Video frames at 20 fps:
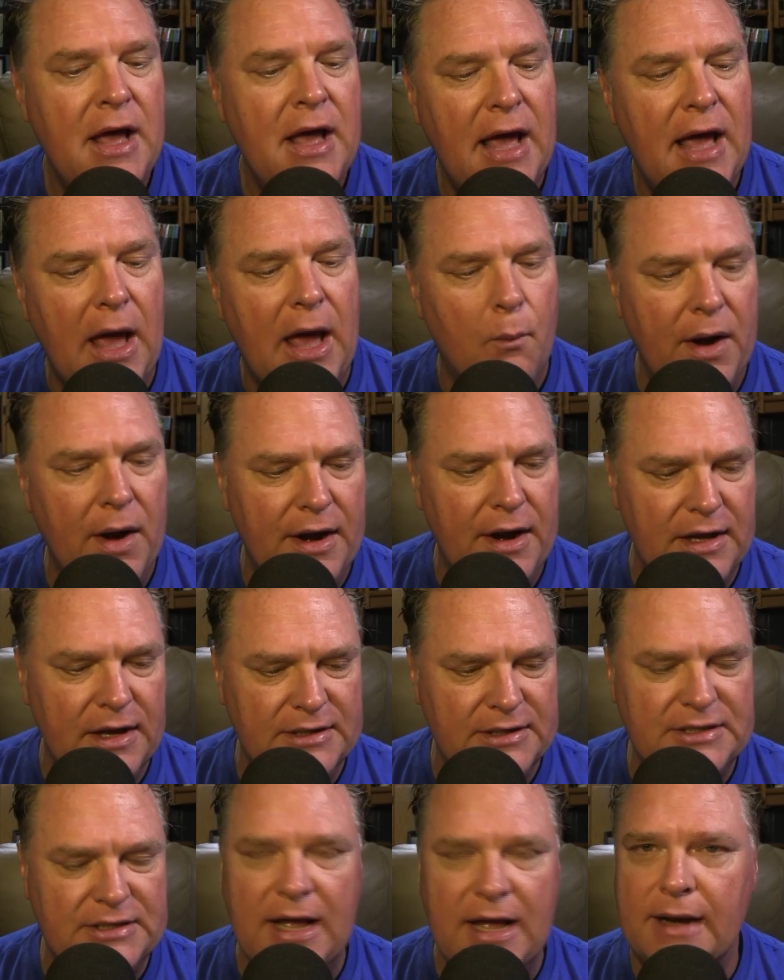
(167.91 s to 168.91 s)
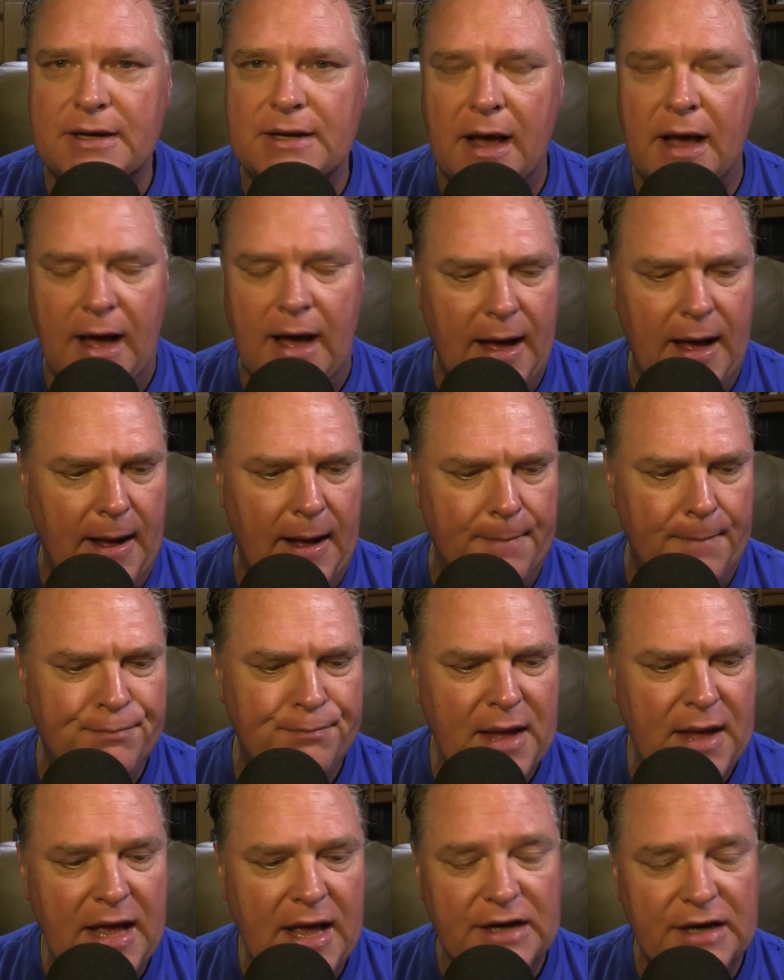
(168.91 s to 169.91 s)
and when it is that
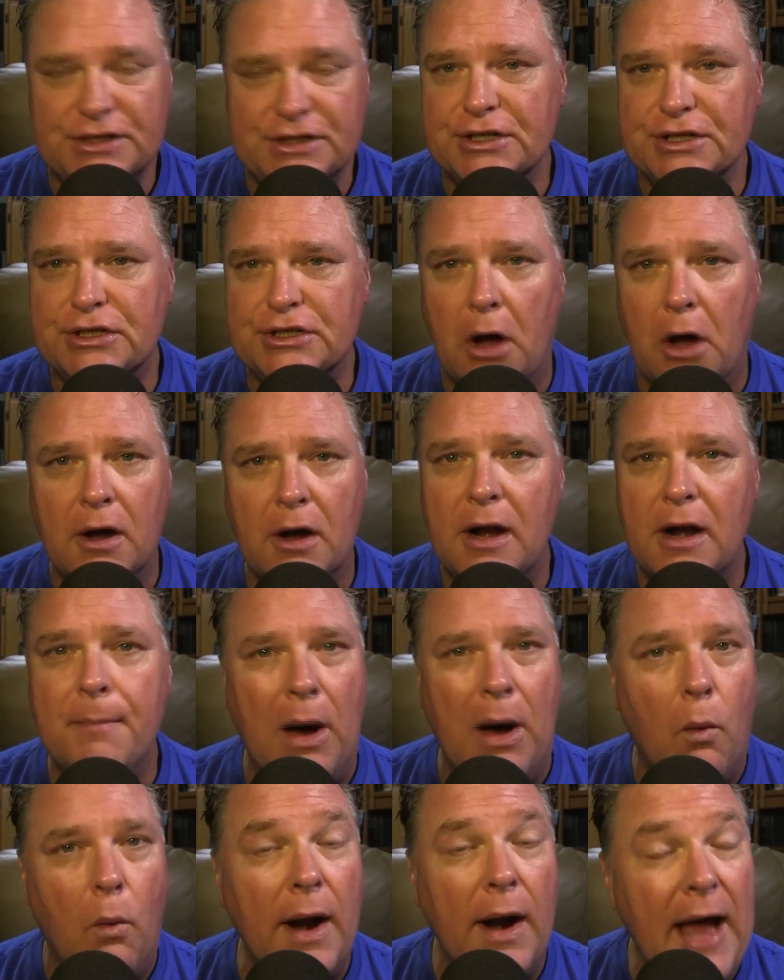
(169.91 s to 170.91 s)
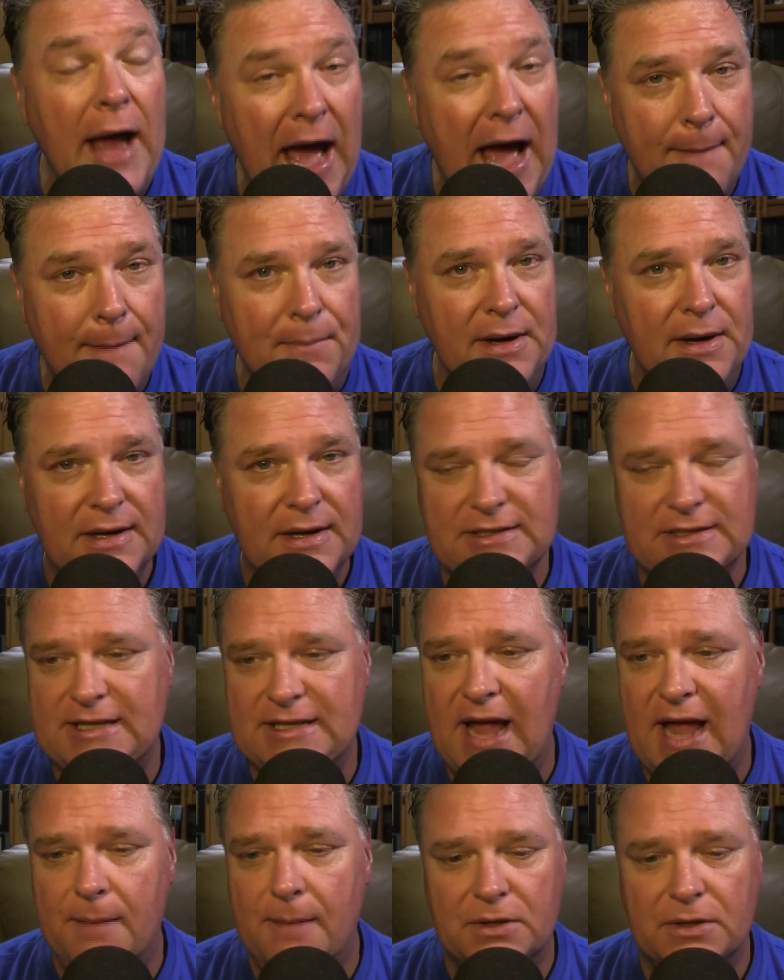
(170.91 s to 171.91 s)
it is just talking about what happened,
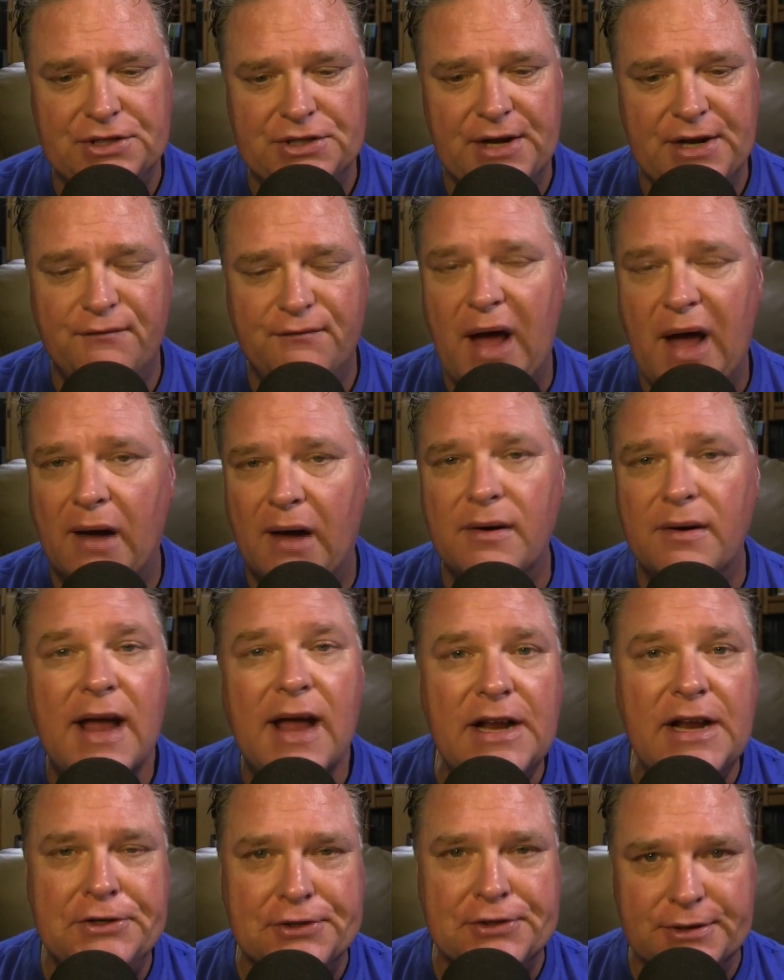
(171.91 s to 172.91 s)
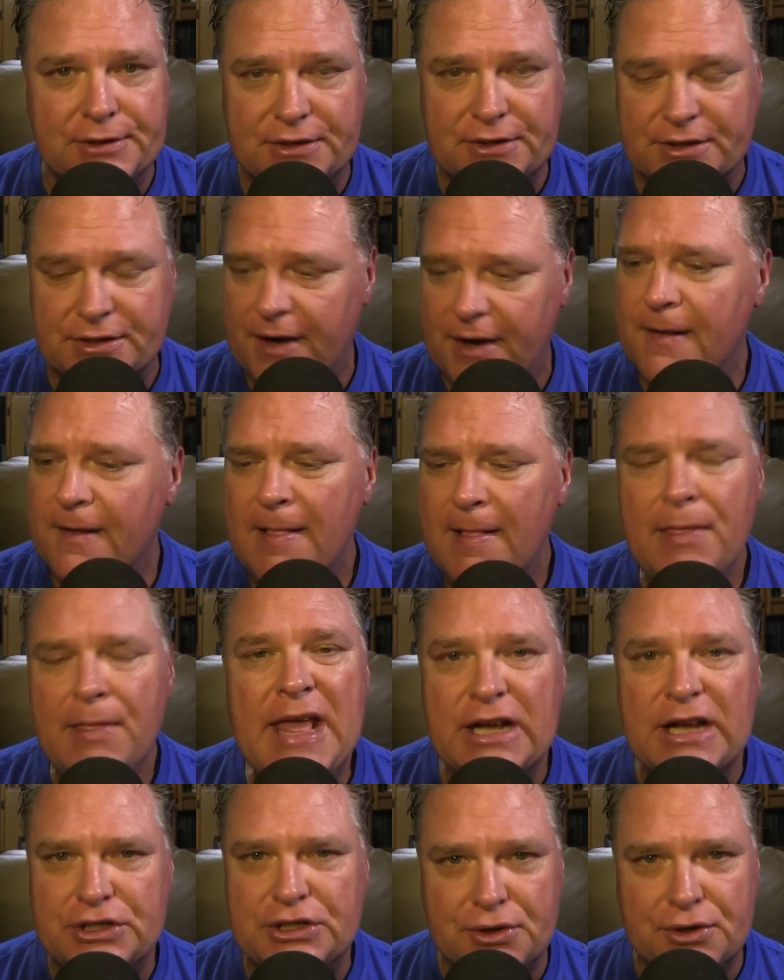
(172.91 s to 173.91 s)
establishing foundations and
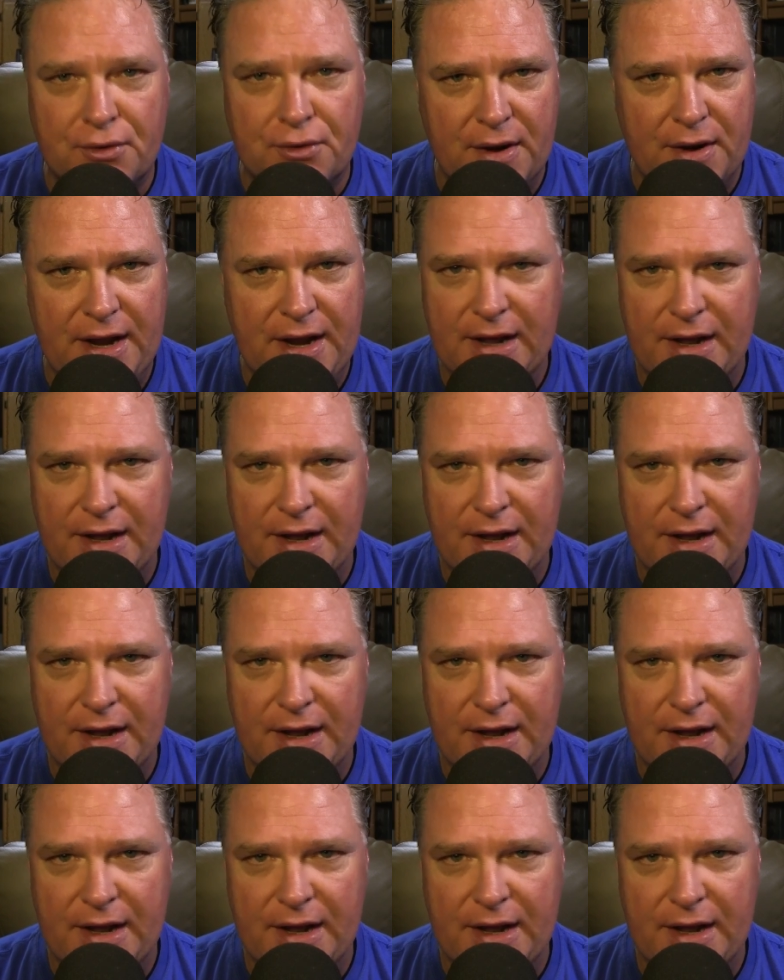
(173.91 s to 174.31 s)
history.